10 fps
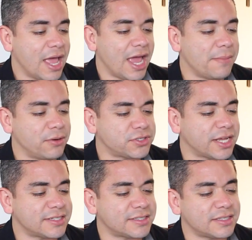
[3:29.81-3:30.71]
And most
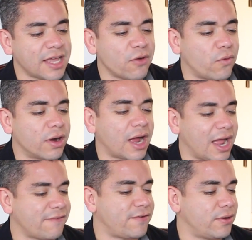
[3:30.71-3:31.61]
kids today want
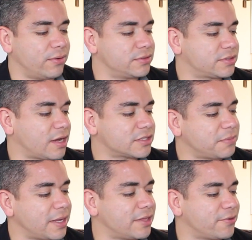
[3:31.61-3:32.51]
iPhones. Talk
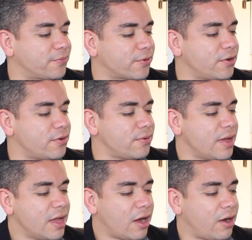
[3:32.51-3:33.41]
to my little bro
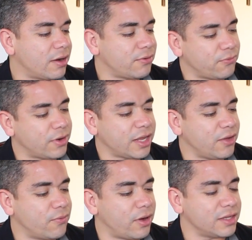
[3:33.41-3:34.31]
on what
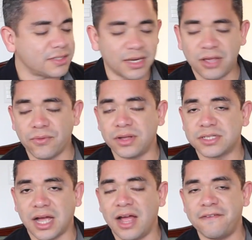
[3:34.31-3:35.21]
he wants, and he
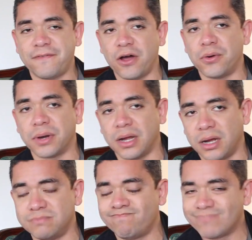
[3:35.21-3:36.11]
wants iPhone.
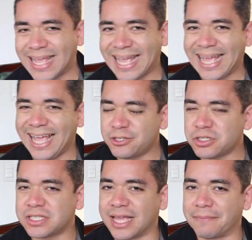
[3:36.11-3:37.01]
Um,
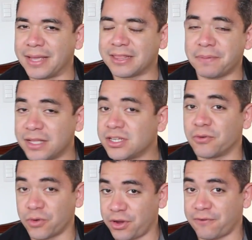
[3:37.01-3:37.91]
Interesting, it depends
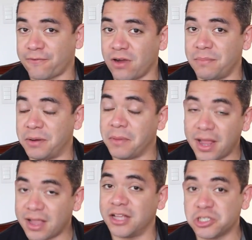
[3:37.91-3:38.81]
on where you're from. In
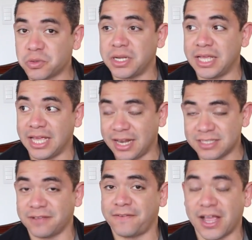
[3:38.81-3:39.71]
my country, it
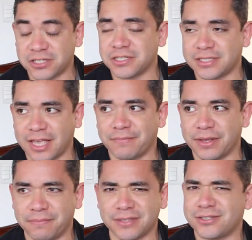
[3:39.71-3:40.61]
is a fashion
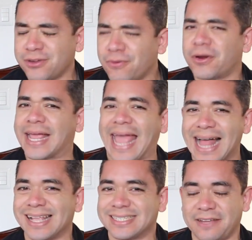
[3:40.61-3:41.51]
statement, but so are
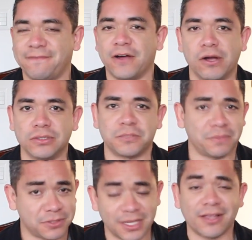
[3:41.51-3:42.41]
Galaxy phones,
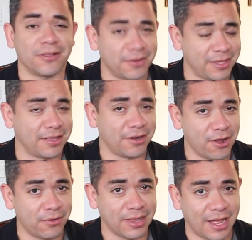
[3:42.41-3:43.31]
particularly the
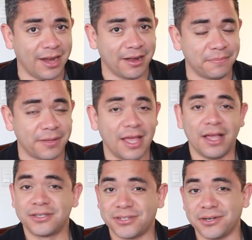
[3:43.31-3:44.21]
Note lineup.
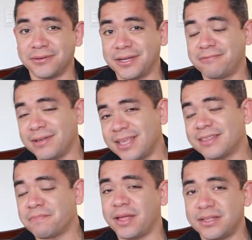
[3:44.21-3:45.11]
So it really
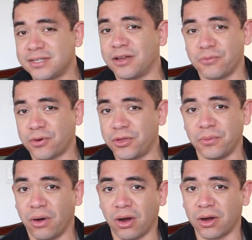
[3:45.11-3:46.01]
depends on where
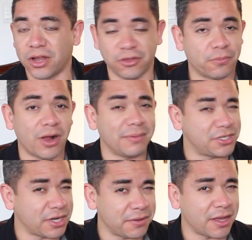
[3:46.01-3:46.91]
you are. Can you probably
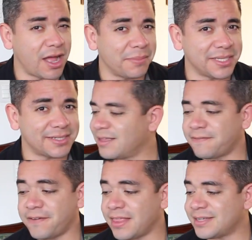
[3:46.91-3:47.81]
share in the comments?
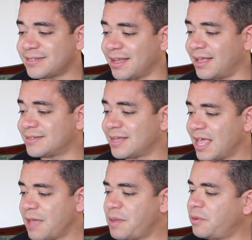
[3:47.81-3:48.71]
Then Phyllis says,
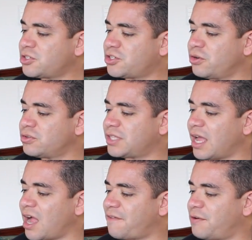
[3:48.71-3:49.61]
people choose the
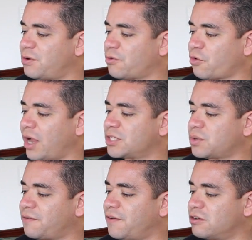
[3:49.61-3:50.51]
iPhone over
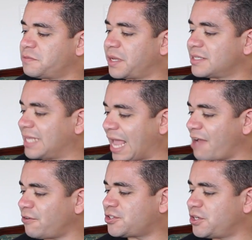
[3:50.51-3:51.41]
Android phones because the
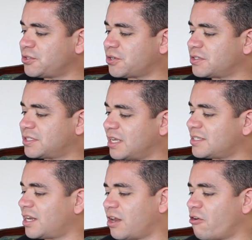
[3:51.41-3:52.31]
average user
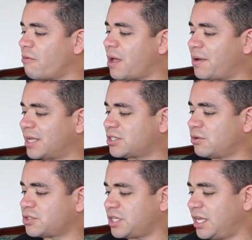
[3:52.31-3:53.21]
doesn't know about S
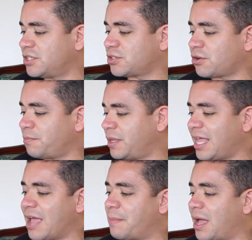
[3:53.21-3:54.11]
O Cs or
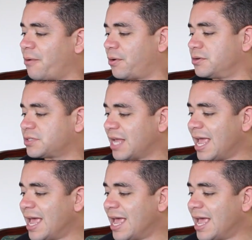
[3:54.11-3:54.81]
milliamp hours.